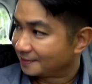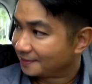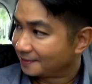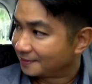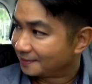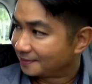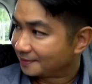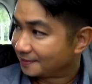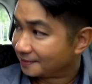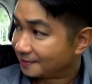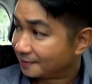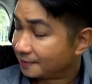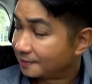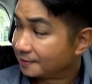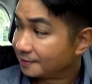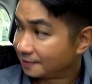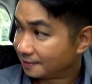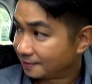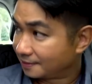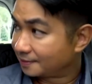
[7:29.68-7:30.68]

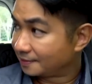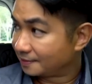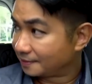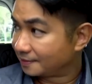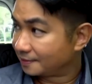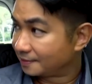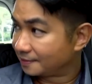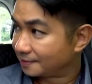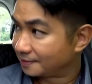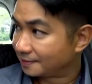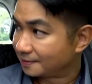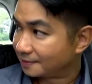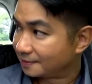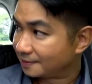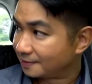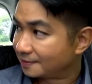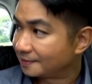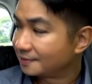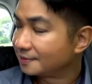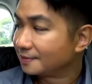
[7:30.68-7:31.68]

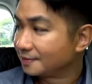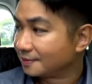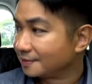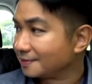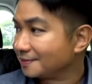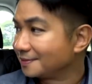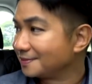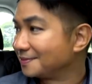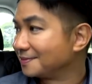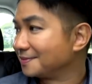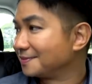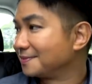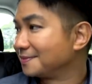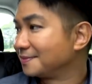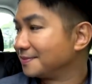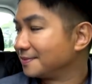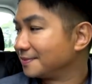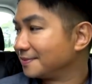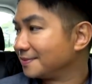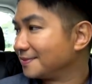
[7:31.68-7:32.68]

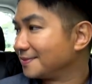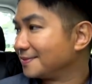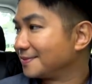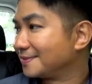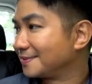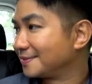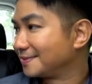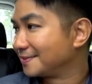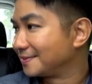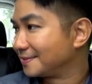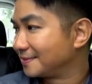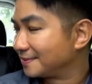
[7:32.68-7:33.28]
The person shown says nothing.